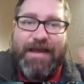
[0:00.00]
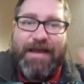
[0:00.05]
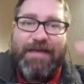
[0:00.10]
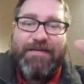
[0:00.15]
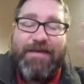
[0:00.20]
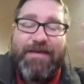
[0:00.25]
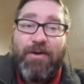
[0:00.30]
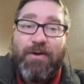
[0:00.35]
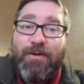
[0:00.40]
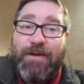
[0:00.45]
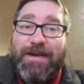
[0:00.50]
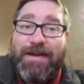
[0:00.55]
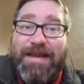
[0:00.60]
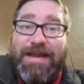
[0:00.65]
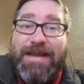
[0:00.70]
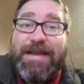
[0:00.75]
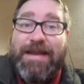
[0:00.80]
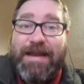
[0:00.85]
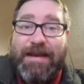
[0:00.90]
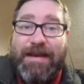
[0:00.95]
and they're
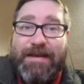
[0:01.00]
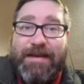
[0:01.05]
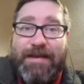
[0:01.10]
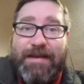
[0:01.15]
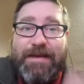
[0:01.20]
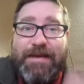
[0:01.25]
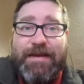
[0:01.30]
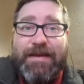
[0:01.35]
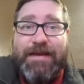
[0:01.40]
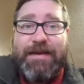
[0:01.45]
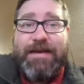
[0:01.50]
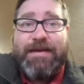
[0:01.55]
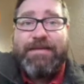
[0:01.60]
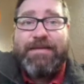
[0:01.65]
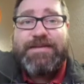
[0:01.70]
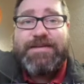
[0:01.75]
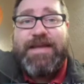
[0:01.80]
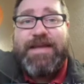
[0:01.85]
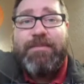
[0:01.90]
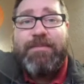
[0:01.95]
needed.
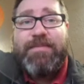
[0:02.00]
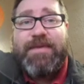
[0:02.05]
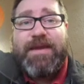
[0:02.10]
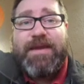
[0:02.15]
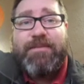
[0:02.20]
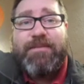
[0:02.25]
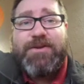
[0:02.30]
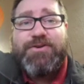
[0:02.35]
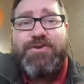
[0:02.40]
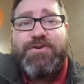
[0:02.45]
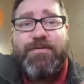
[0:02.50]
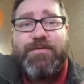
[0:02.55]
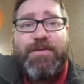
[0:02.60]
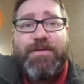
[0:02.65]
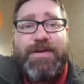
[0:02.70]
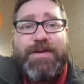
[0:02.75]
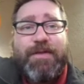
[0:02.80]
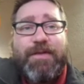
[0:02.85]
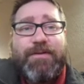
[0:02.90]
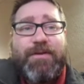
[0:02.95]
The same thing can be true for
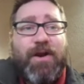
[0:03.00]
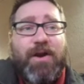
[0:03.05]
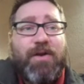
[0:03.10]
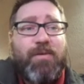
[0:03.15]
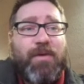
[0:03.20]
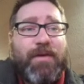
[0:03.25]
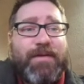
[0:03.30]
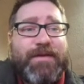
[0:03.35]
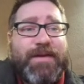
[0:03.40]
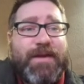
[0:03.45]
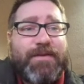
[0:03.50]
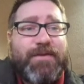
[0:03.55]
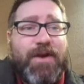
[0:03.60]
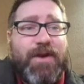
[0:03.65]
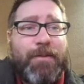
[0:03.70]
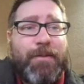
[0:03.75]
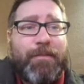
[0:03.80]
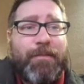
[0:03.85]
Death Guard. While the Death Guard